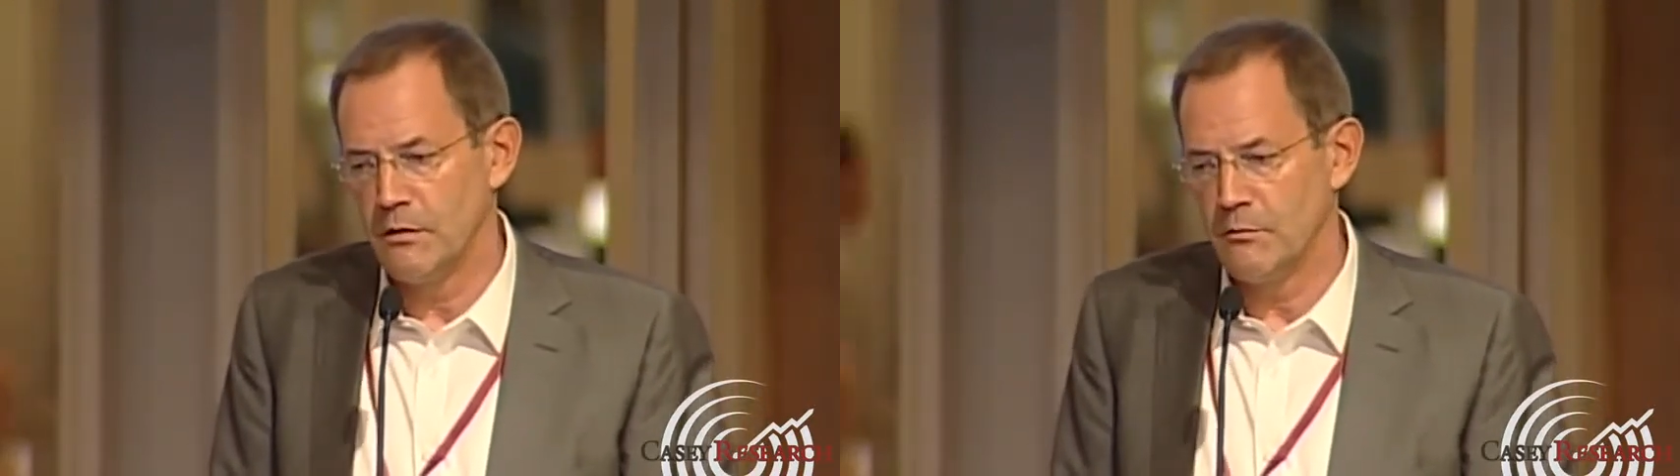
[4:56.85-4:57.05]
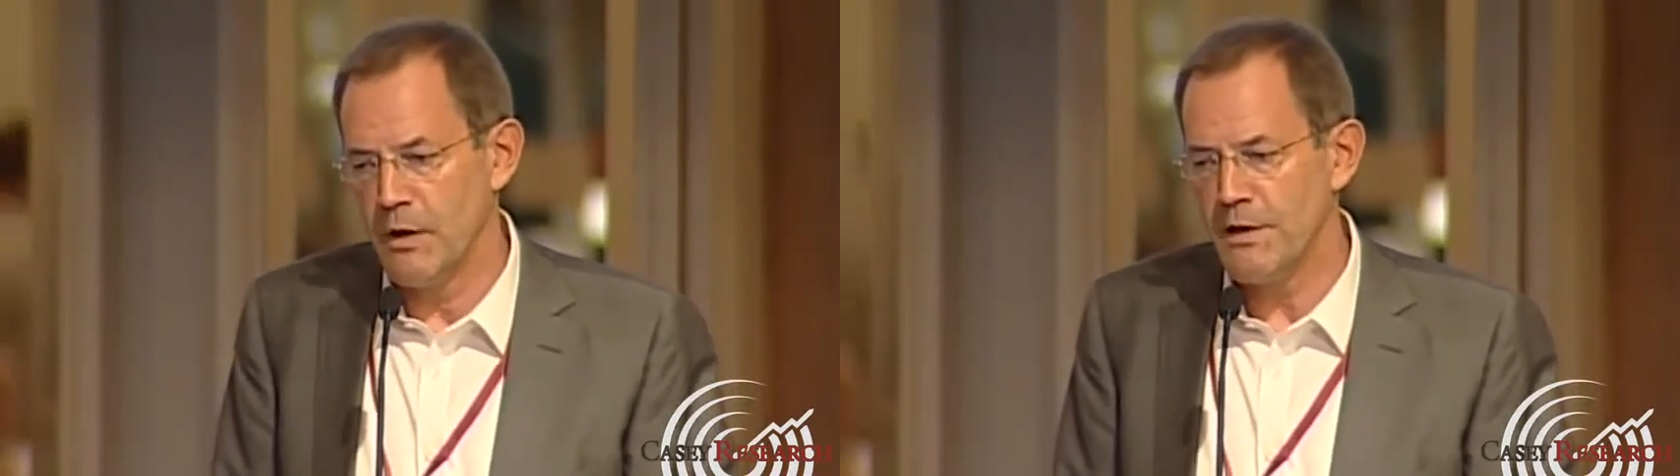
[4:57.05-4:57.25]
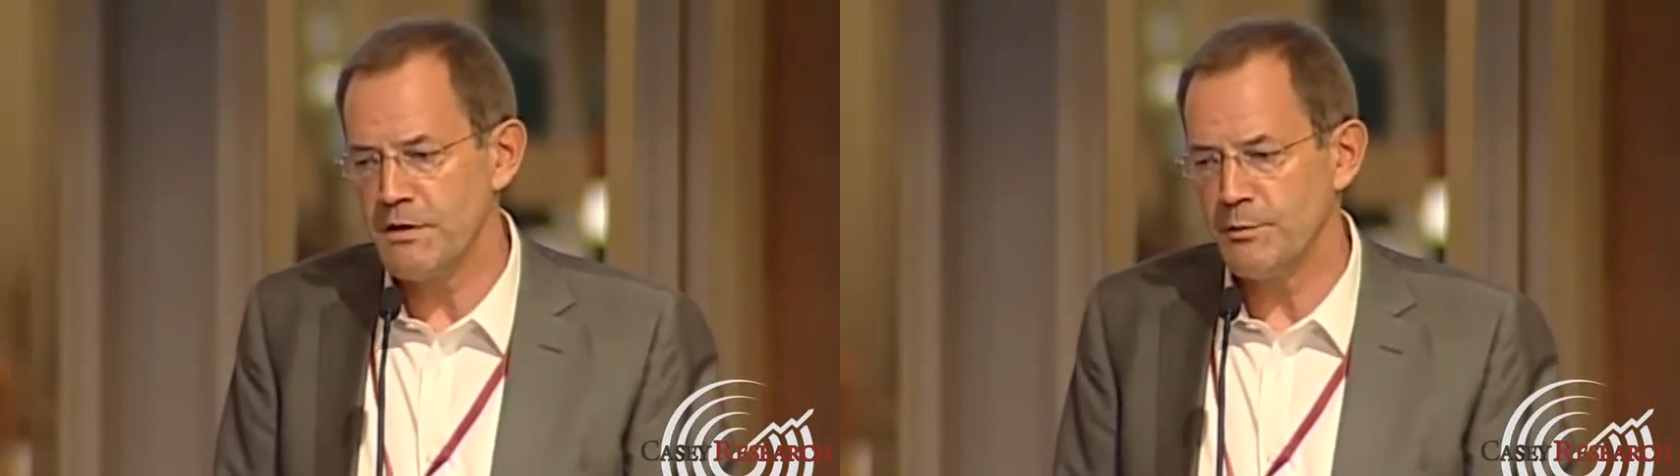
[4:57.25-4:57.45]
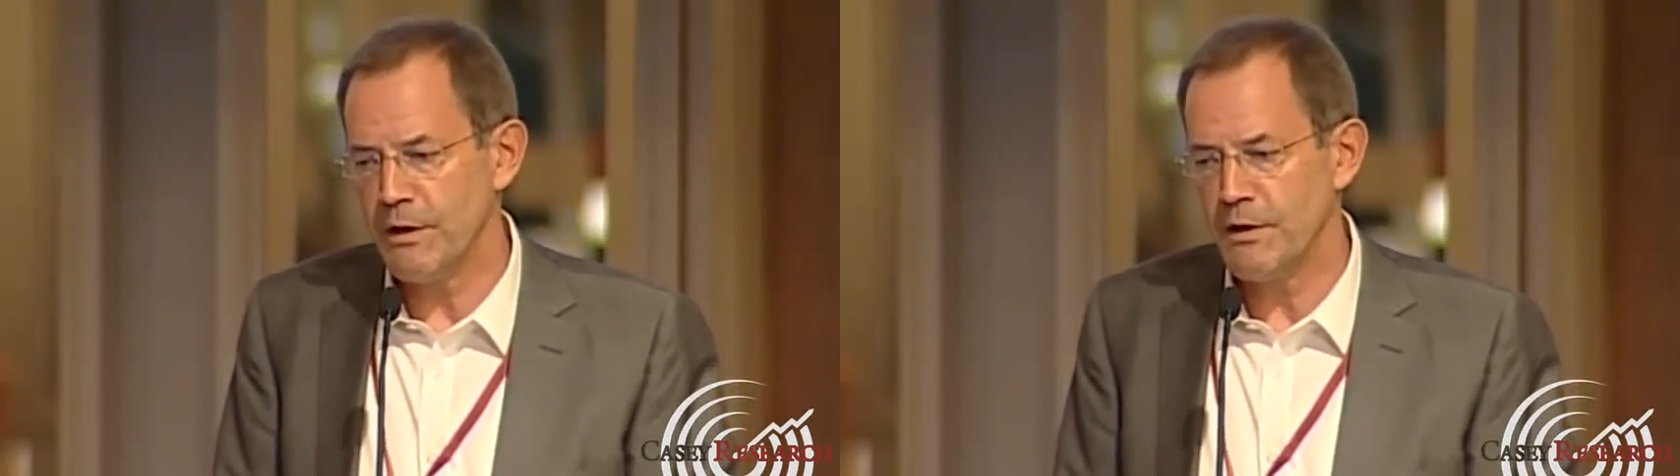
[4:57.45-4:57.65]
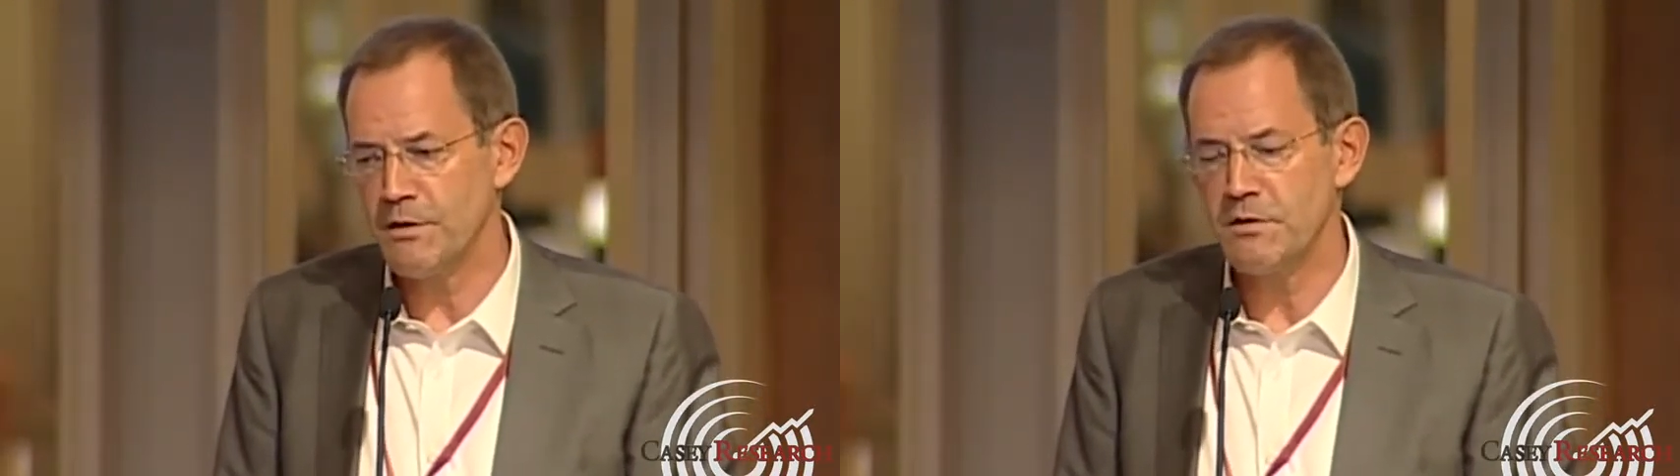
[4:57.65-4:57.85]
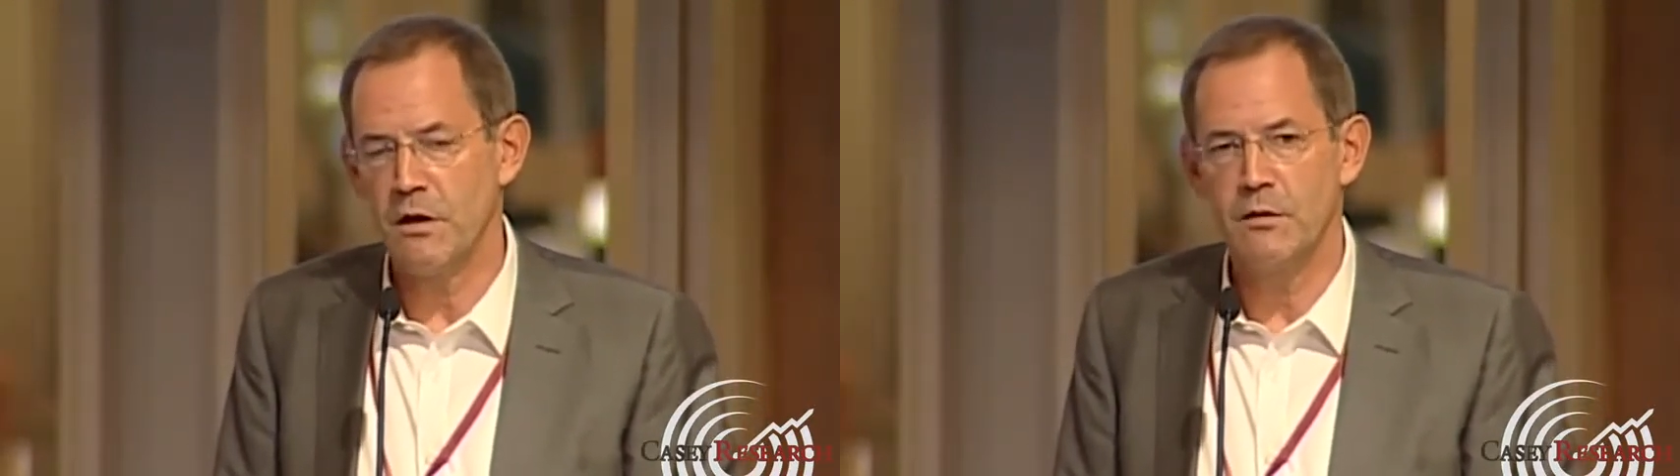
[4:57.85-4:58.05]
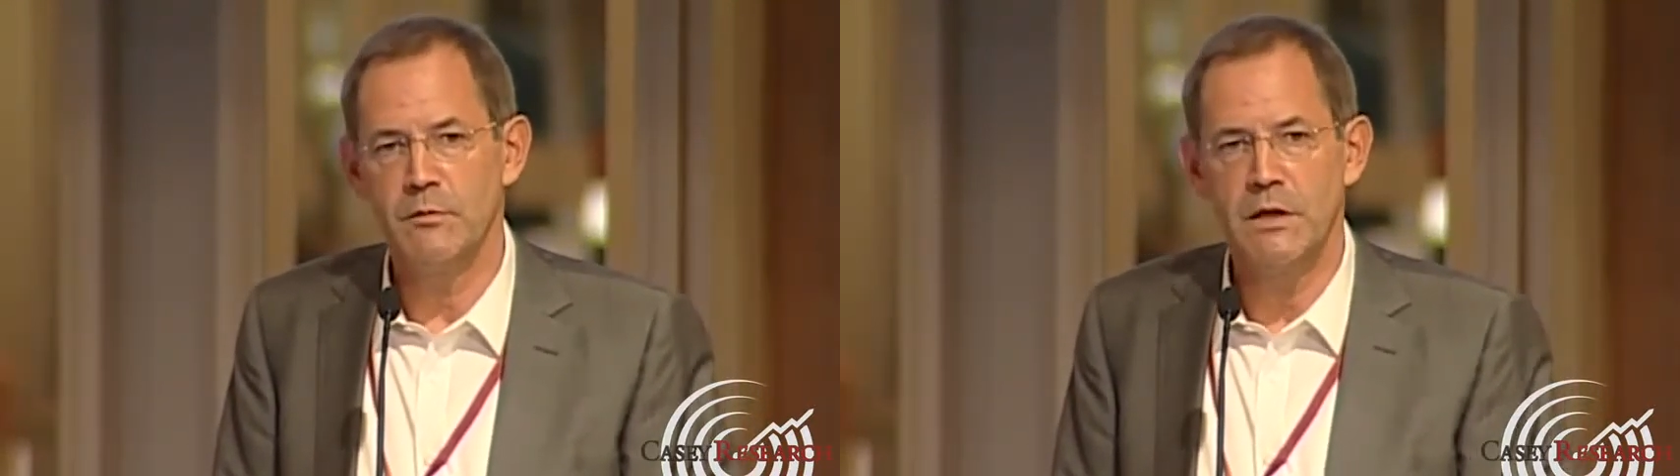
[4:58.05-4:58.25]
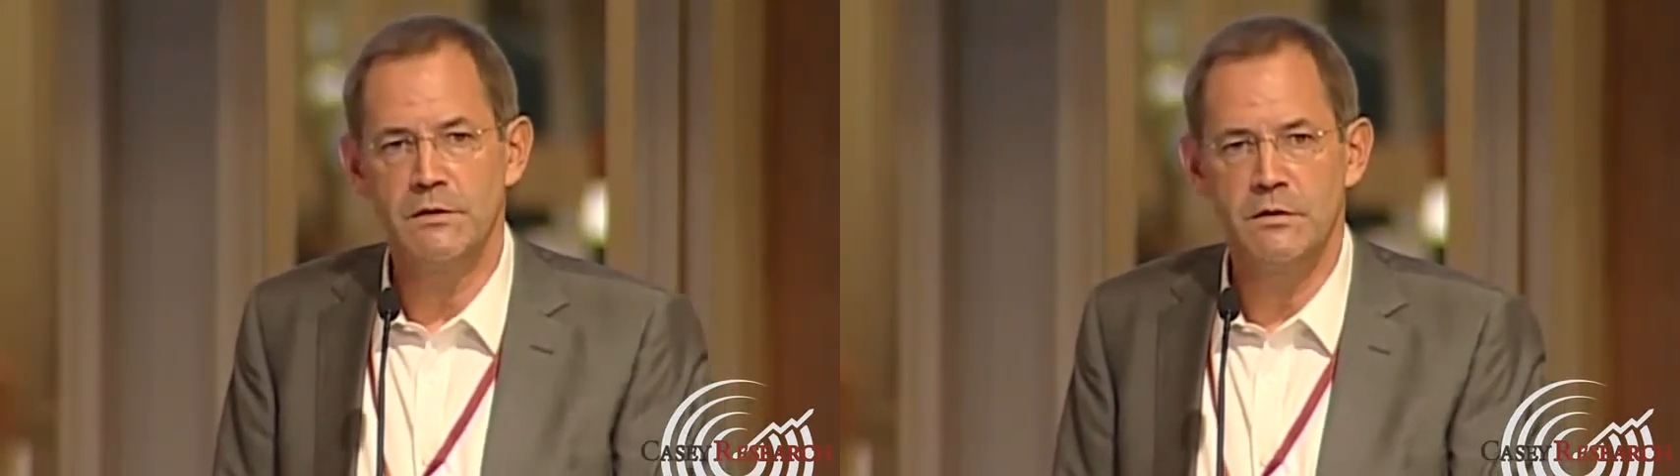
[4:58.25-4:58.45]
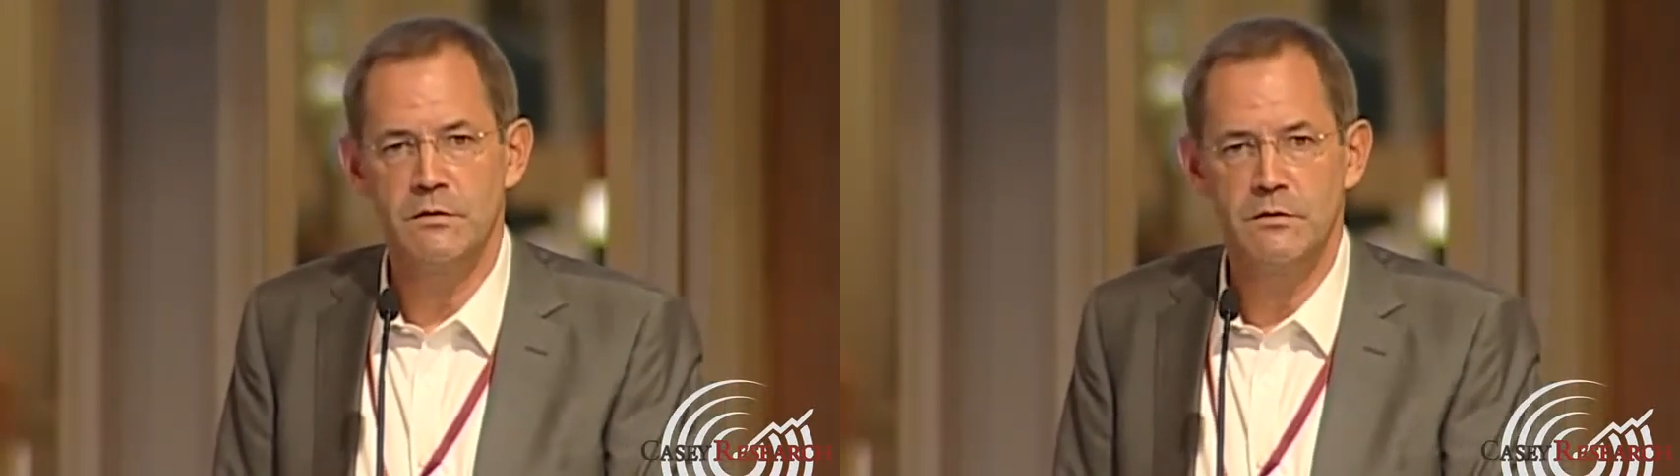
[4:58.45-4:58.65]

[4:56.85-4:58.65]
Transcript: Mine supply does not meet